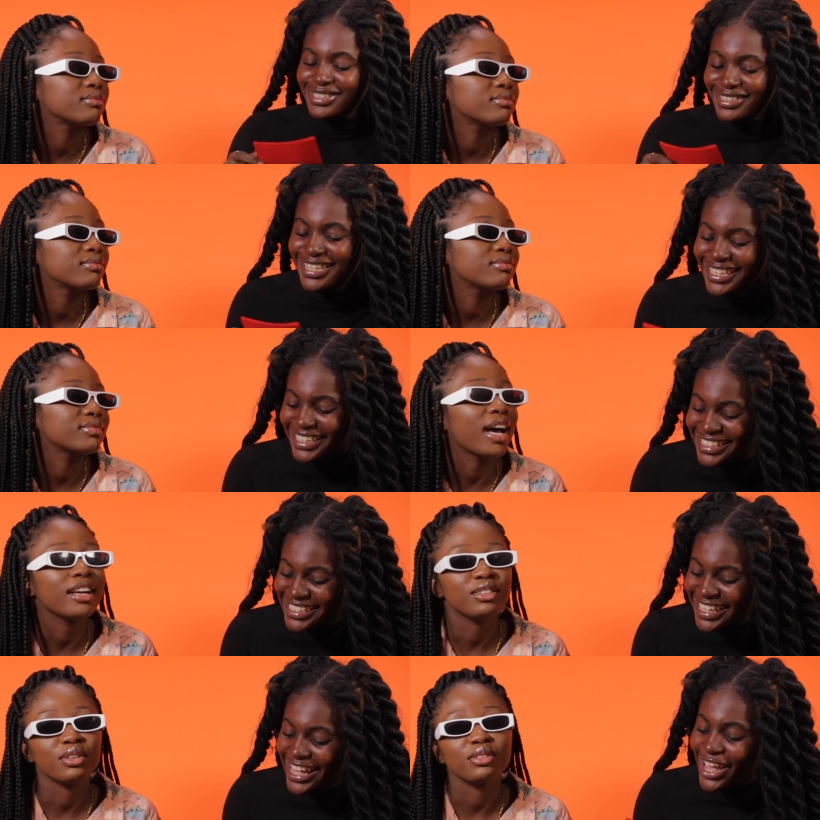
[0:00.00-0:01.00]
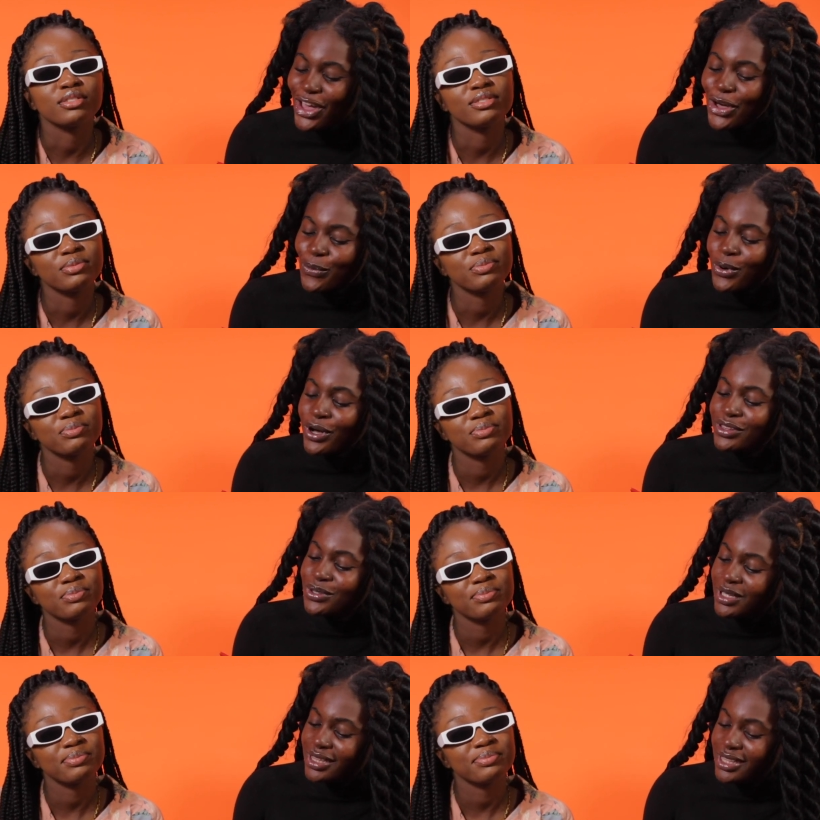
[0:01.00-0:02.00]
Speaker 1: sentence. I know.
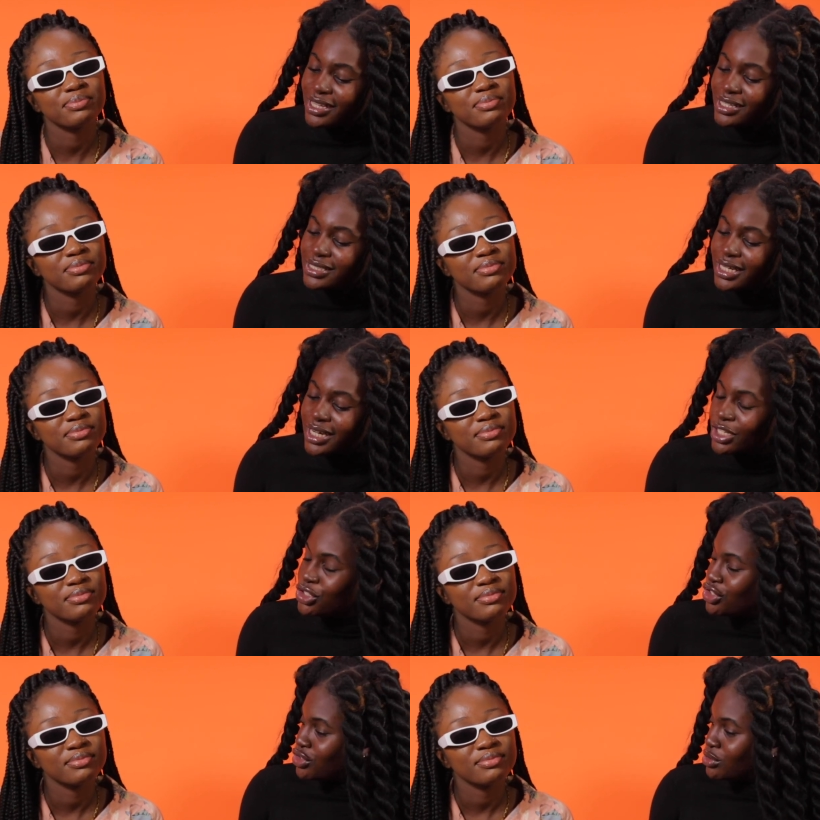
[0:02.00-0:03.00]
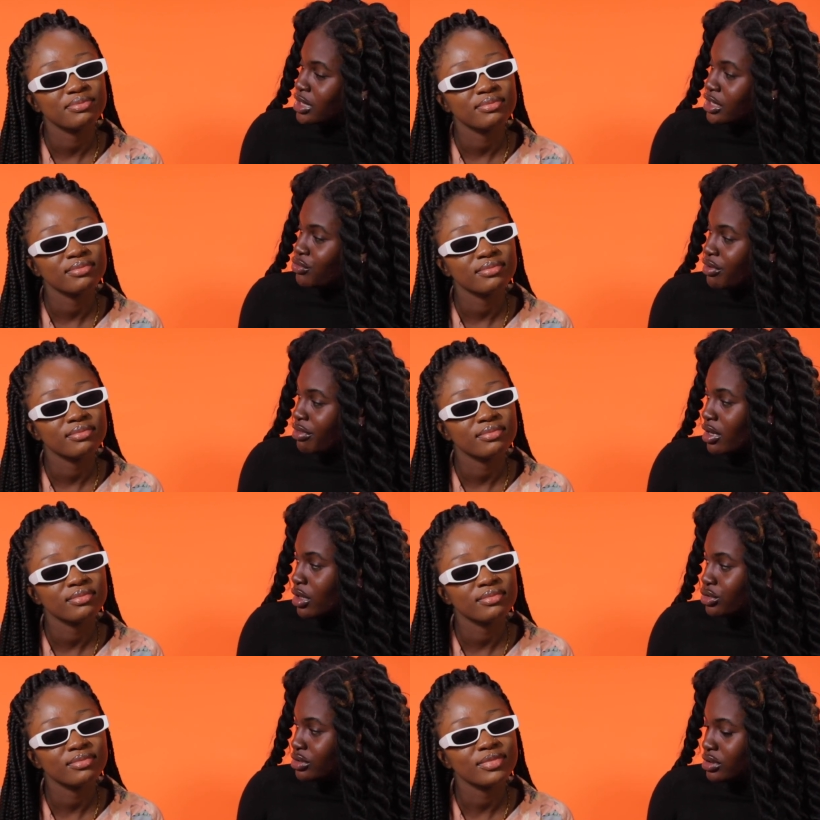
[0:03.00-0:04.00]
What three things can't you live
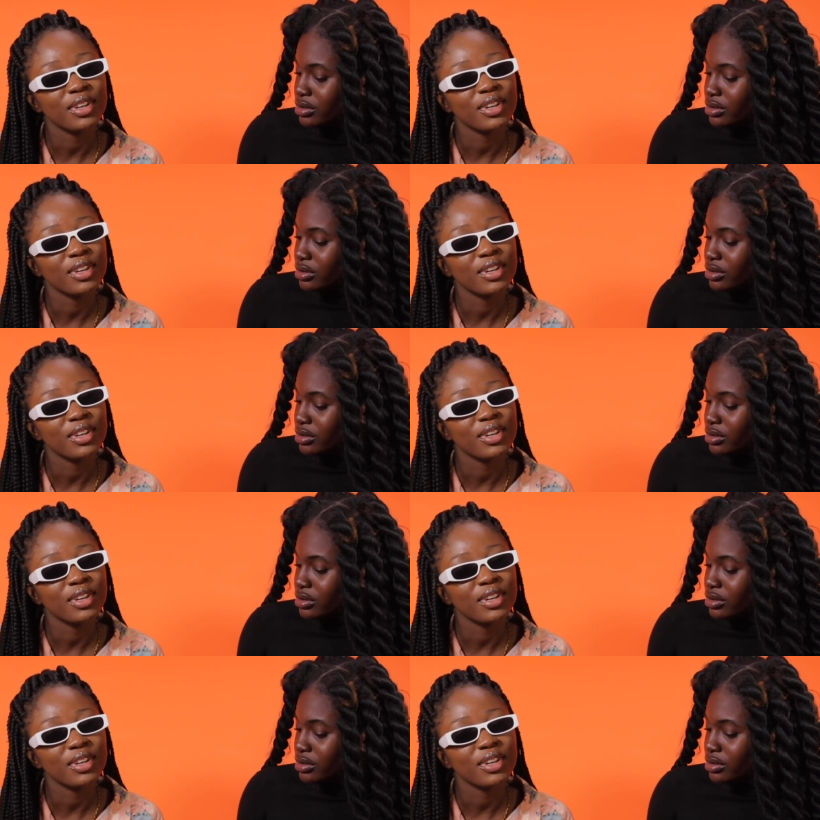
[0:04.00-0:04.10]
without?